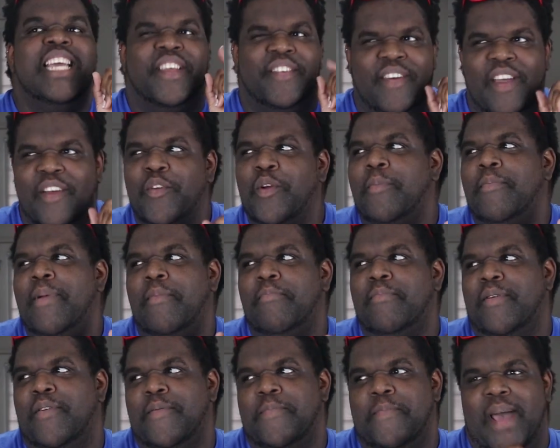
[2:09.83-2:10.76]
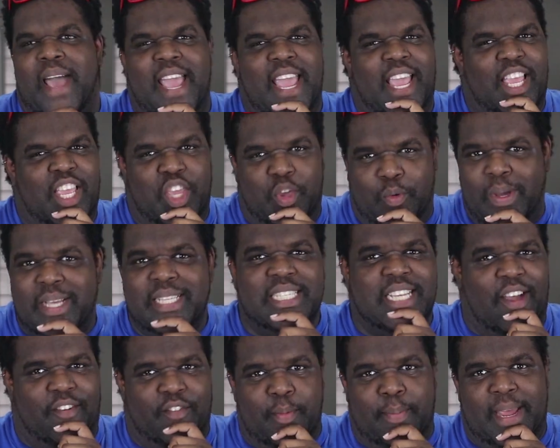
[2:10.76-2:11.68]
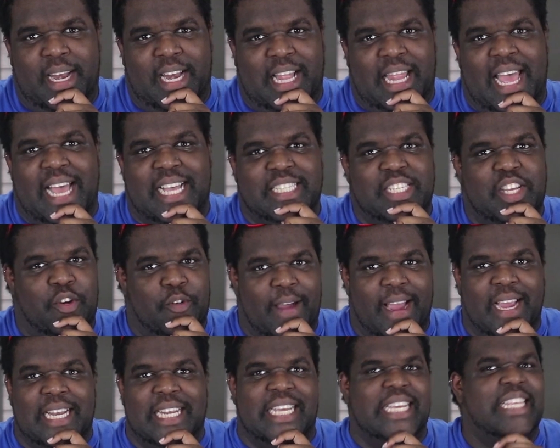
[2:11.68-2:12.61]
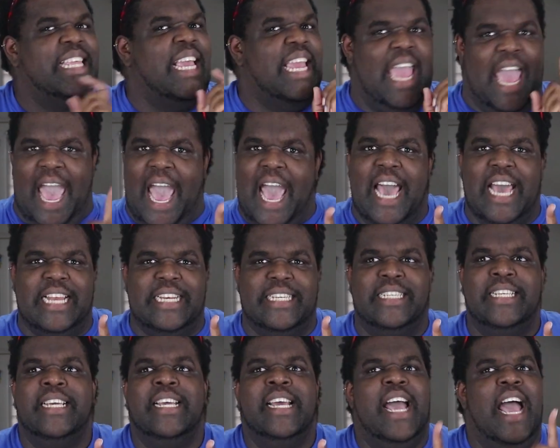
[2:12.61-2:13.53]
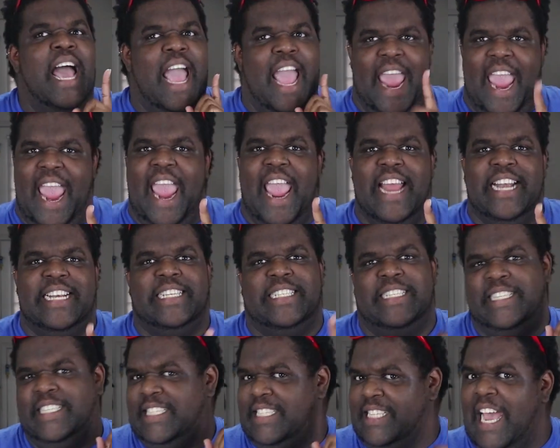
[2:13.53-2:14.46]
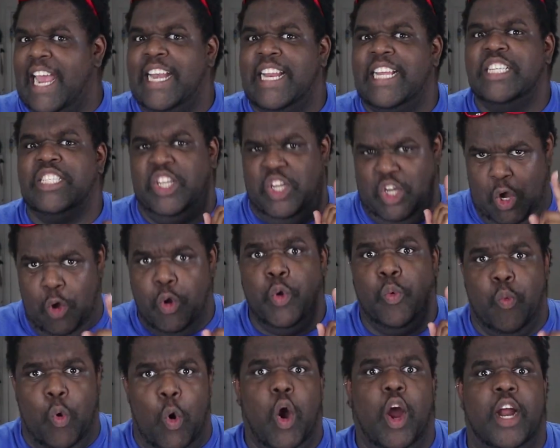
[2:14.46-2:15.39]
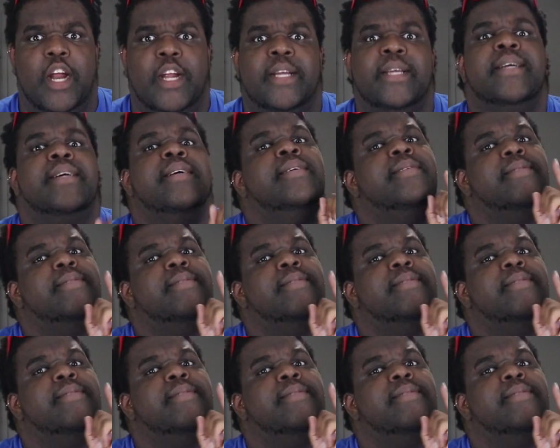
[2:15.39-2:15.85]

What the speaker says: if I remember my US government class correctly, they had a hand in deciding to go to war.